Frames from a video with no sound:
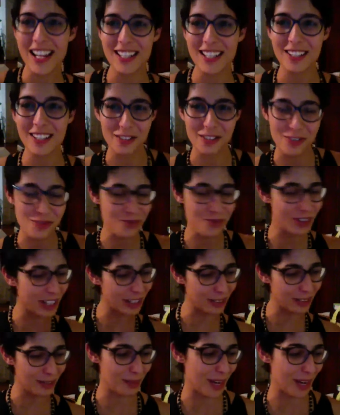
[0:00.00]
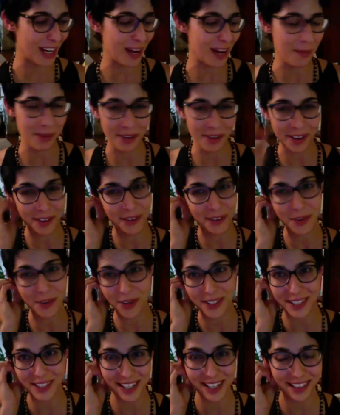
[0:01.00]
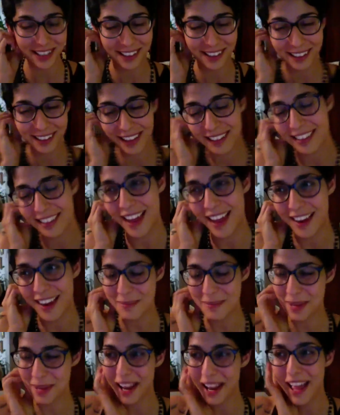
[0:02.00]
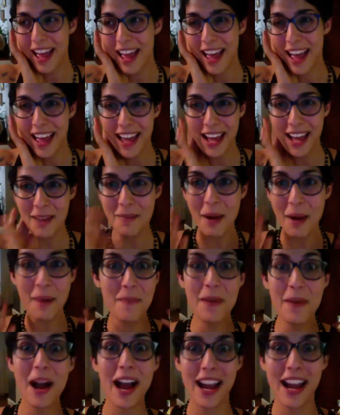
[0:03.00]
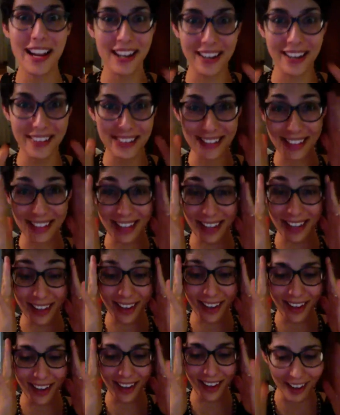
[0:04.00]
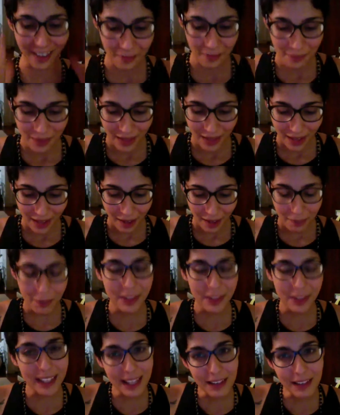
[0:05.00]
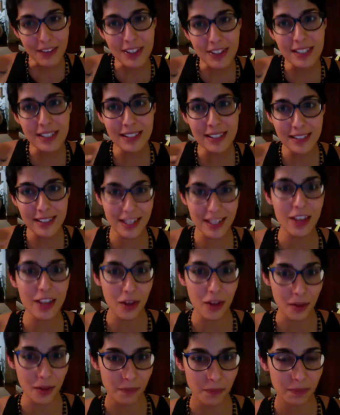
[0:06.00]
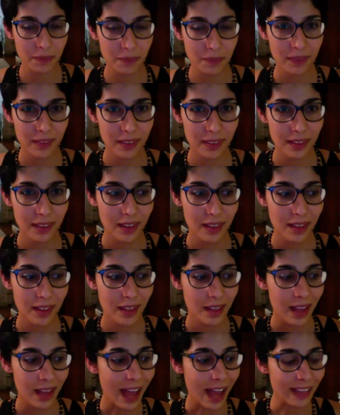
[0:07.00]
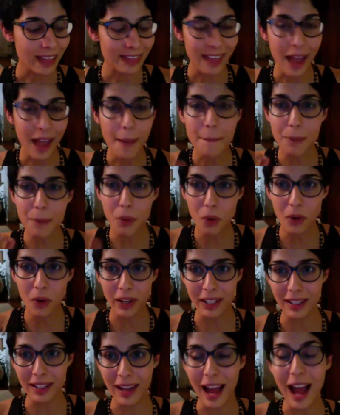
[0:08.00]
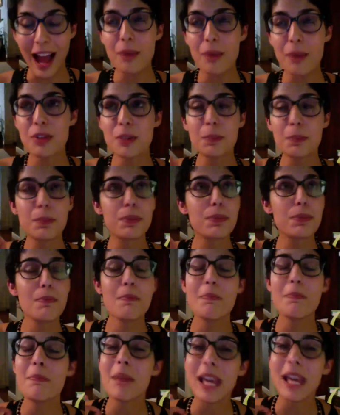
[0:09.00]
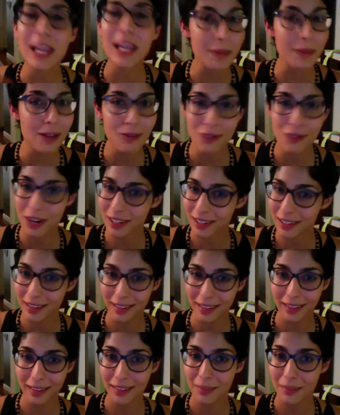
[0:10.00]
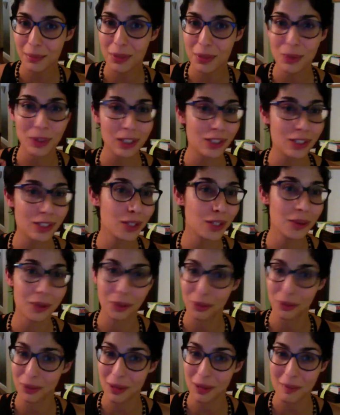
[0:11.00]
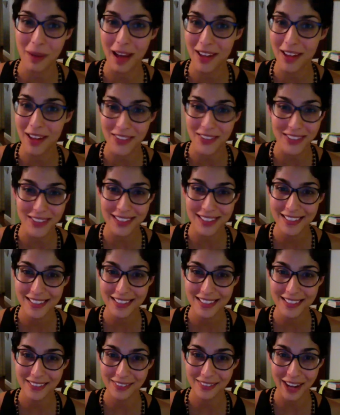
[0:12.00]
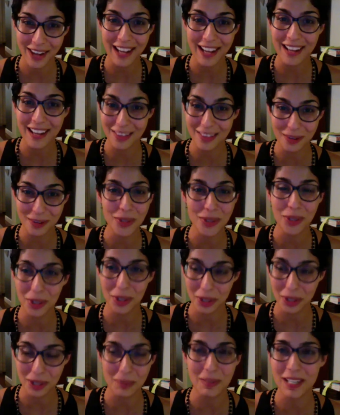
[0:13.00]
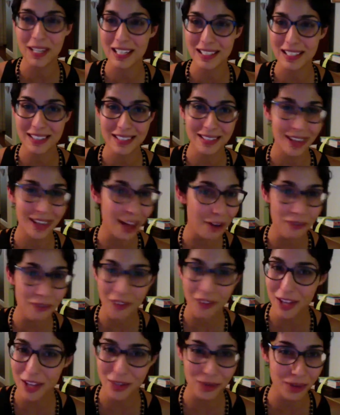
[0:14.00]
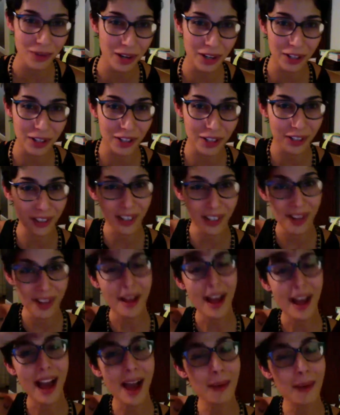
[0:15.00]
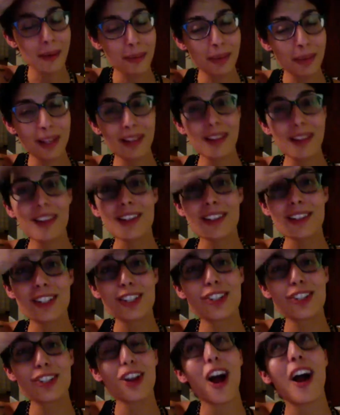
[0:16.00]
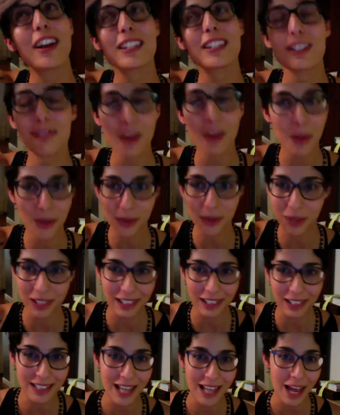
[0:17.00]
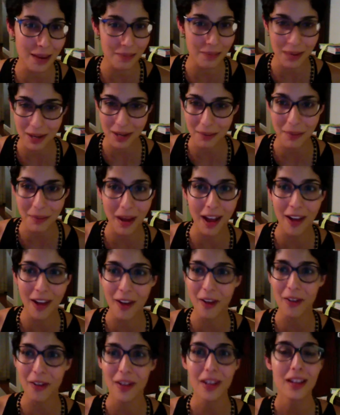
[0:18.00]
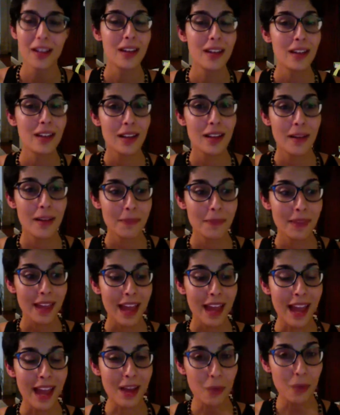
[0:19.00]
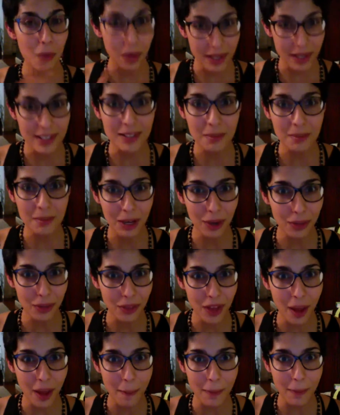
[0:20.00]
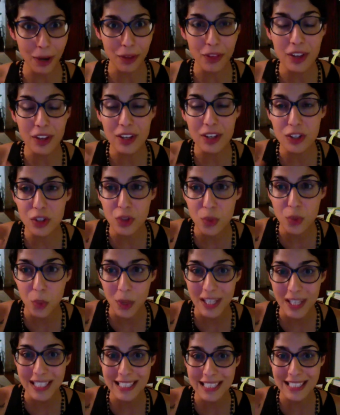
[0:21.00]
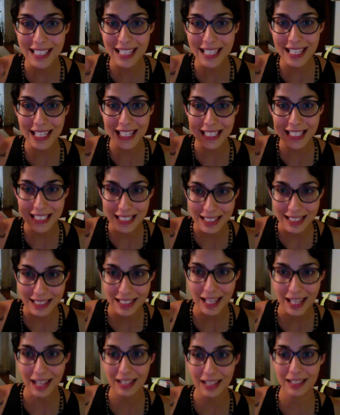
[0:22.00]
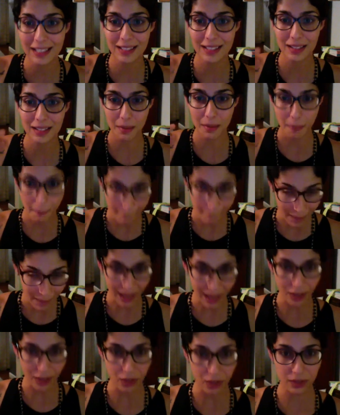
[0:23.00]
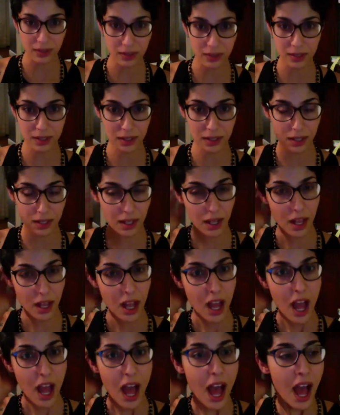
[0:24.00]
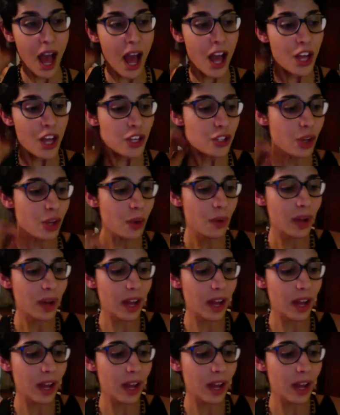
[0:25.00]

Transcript: you know, just running through my neighborhood. Of course I didn't look like that, but in my mind I was like, oh. But even still, at that point, I was maybe running between two and three miles, right, in those 30 minutes. Not a fast runner. I would be shocked if I was running a 10 minute mile. And what is a marathon? A marathon is 26 miles. So